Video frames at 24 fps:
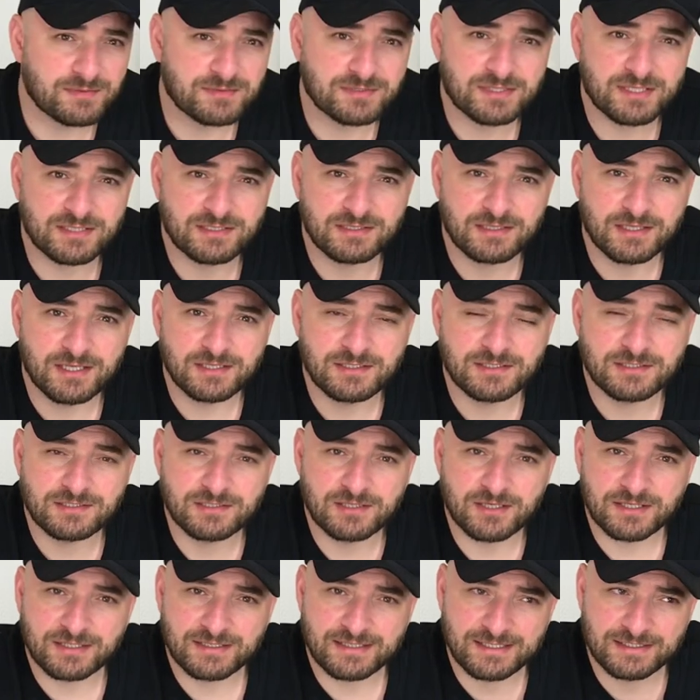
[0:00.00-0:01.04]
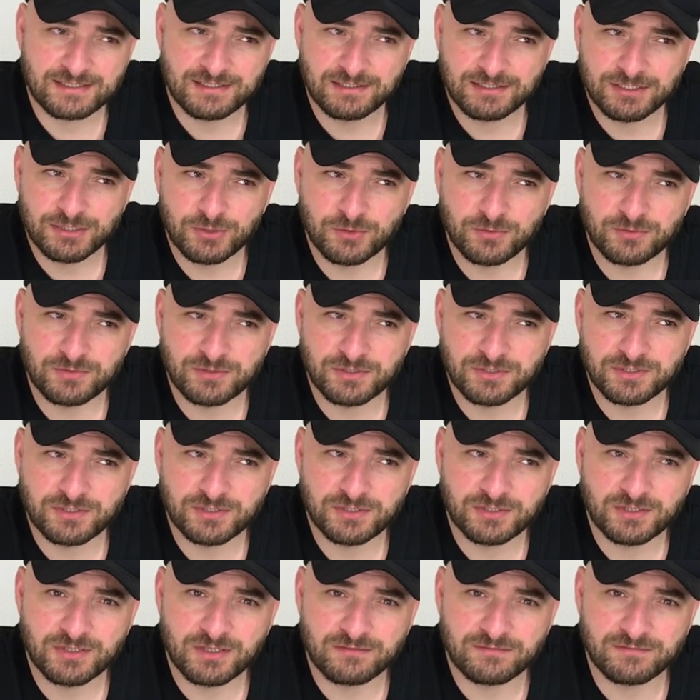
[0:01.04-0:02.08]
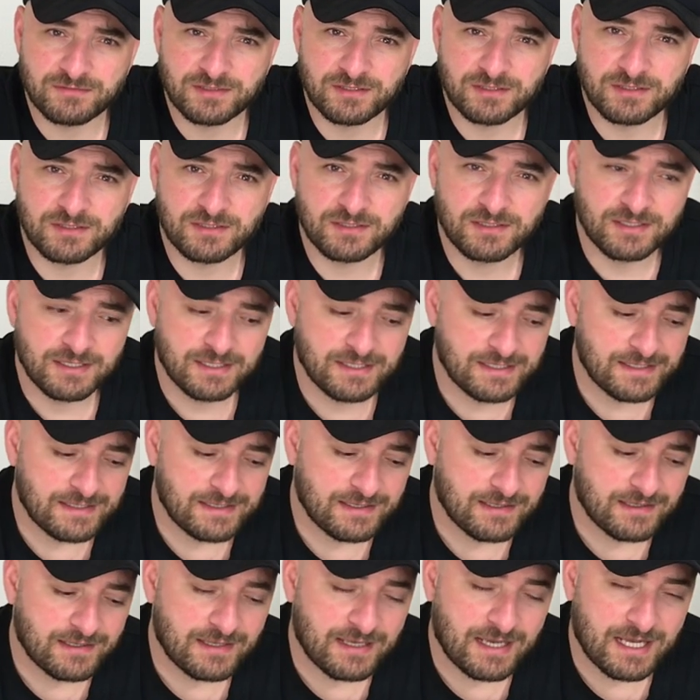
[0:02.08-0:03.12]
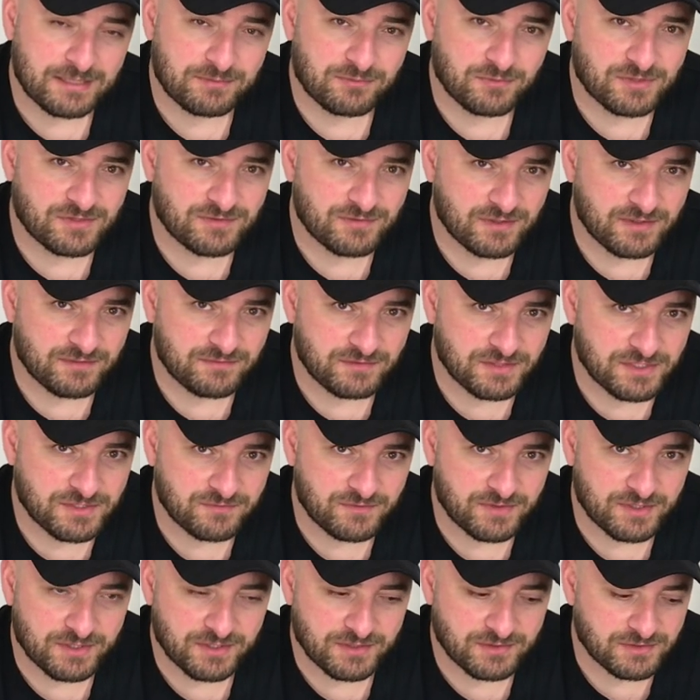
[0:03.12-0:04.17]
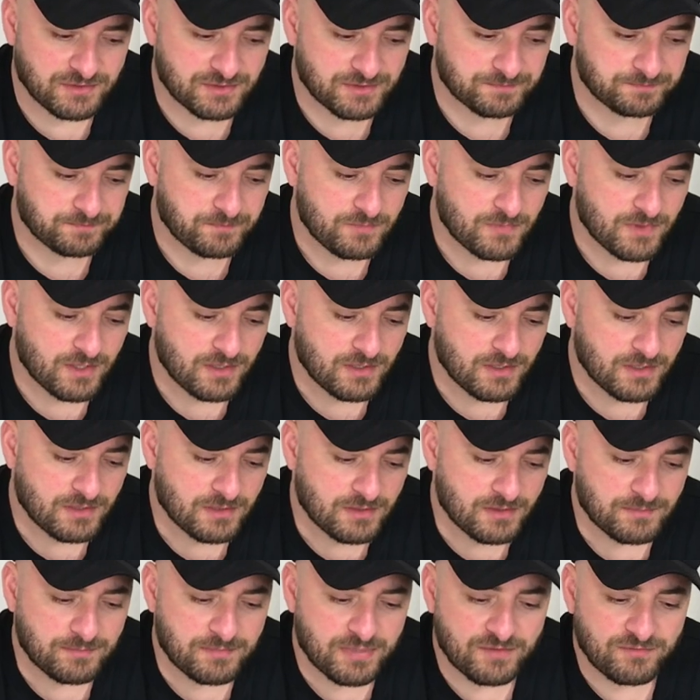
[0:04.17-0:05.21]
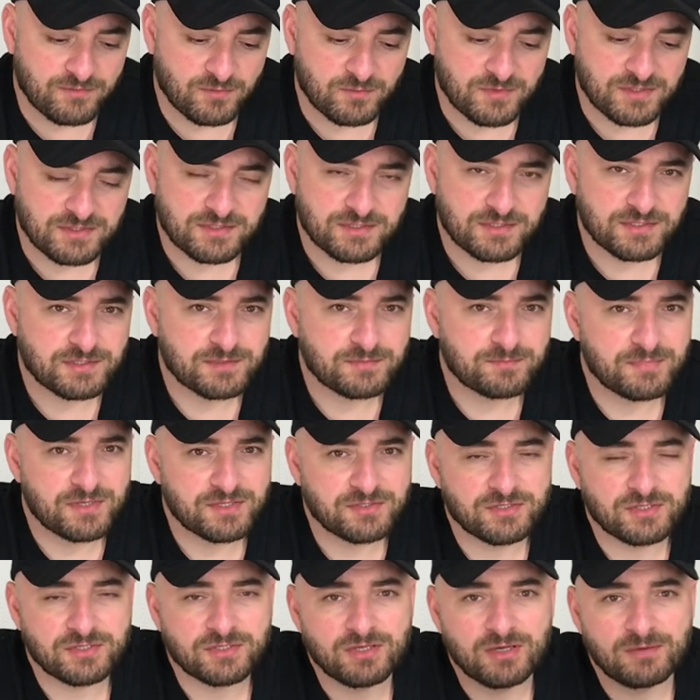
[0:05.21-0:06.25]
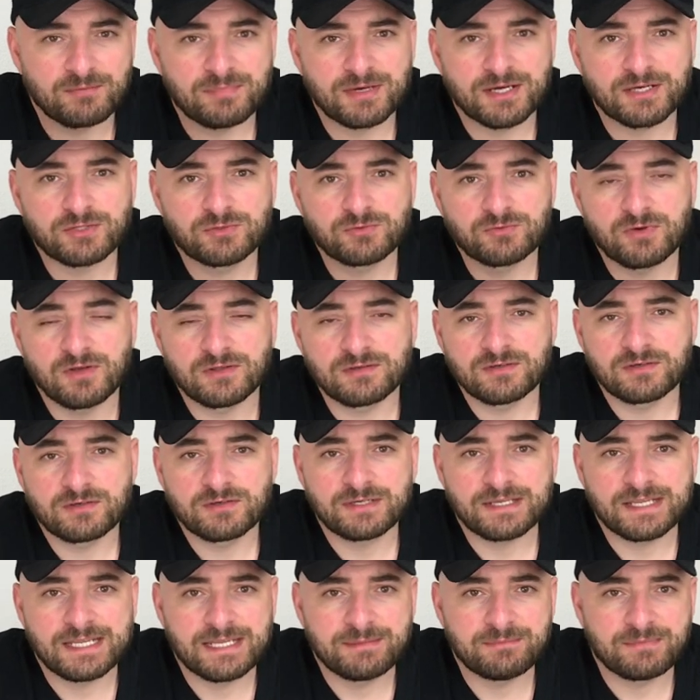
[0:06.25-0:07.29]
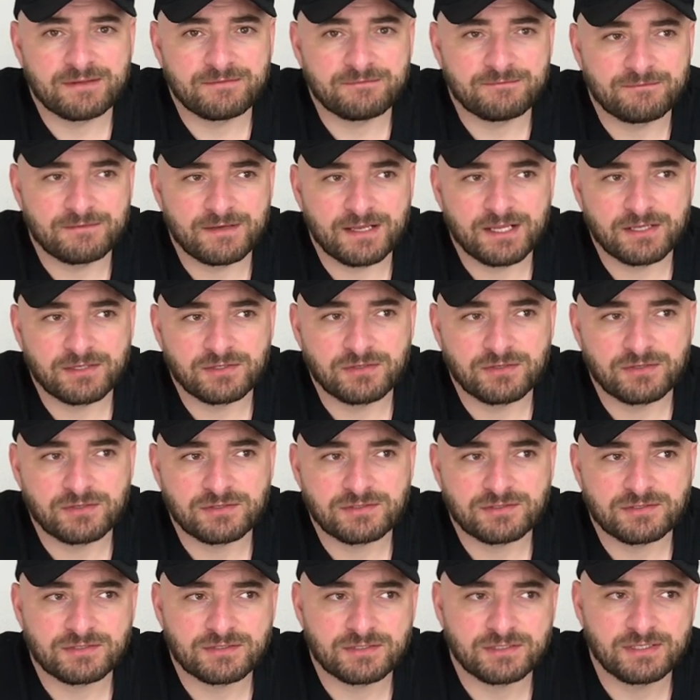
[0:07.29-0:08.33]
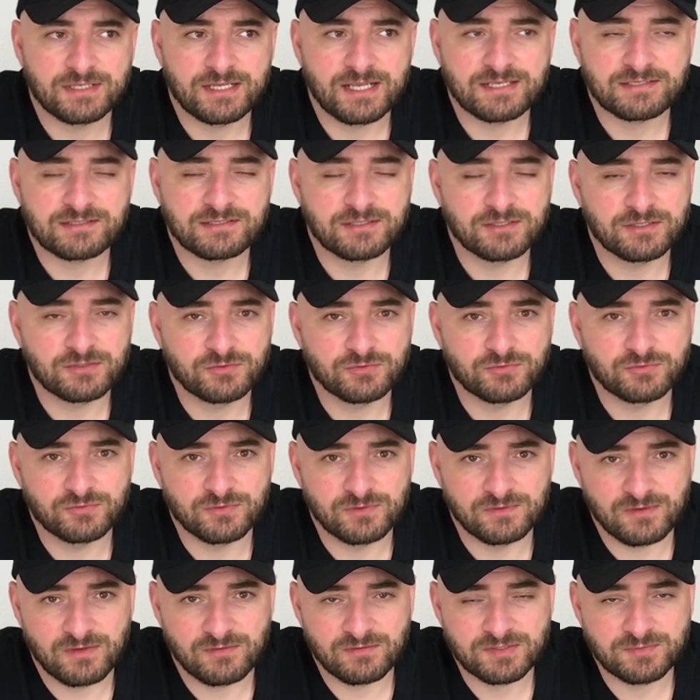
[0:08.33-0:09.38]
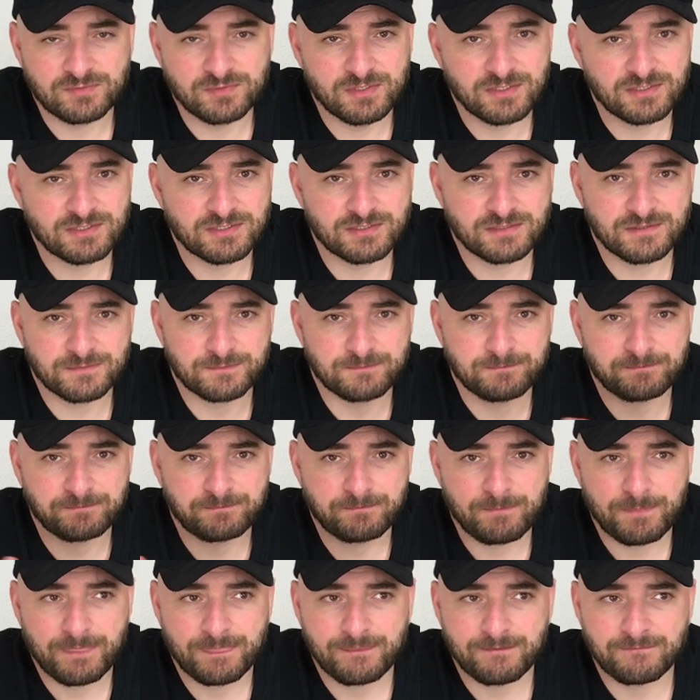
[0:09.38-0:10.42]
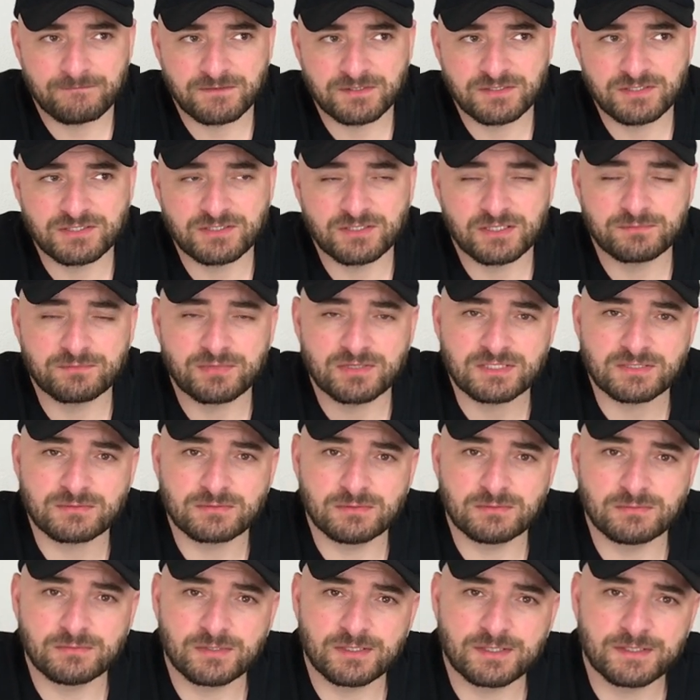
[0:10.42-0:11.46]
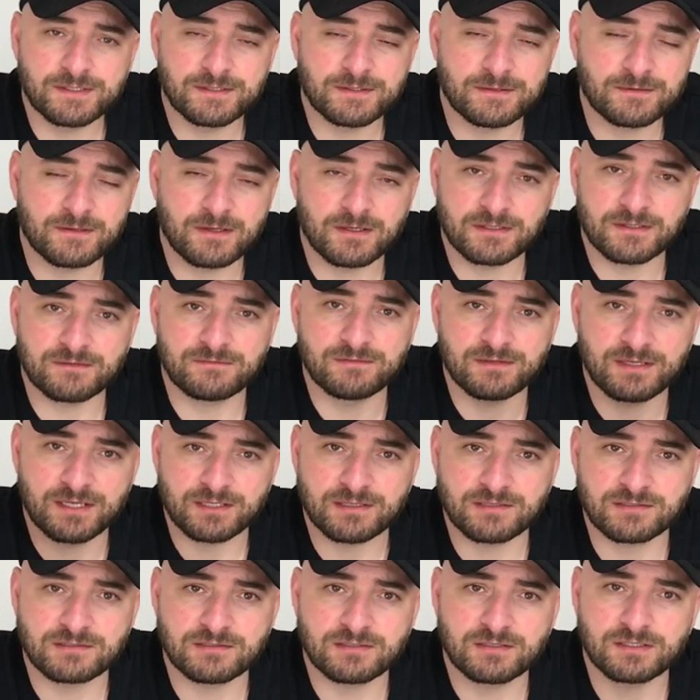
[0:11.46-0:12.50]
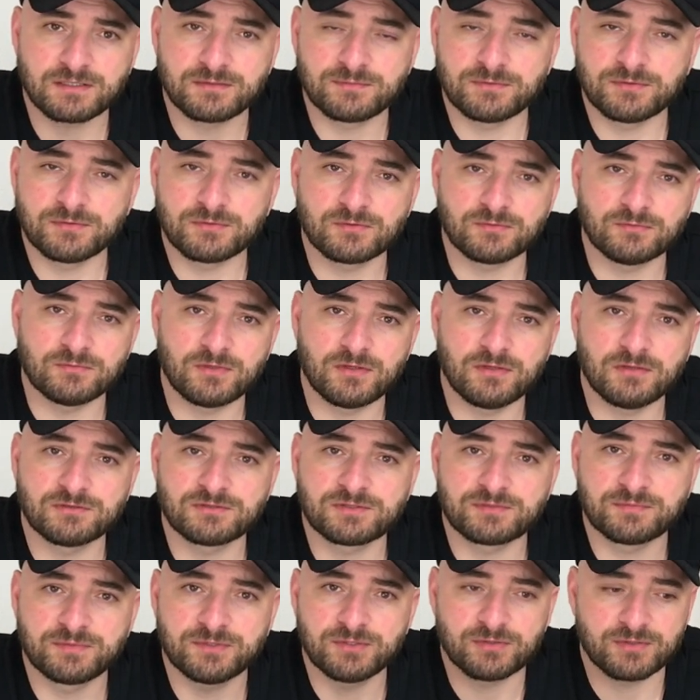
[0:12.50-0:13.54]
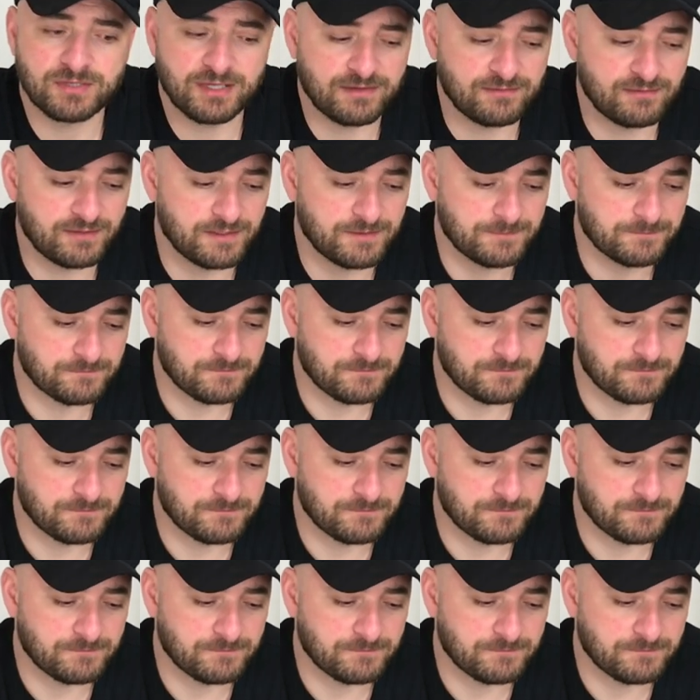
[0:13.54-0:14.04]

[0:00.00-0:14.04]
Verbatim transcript: that ladies like that licoricey coffee atmosphere of this fragrance. Performance is better compared to other A-man flankers, last 10 to 12 hours plus, which is not possible by other flankers like Pure Malt, Pure Havan.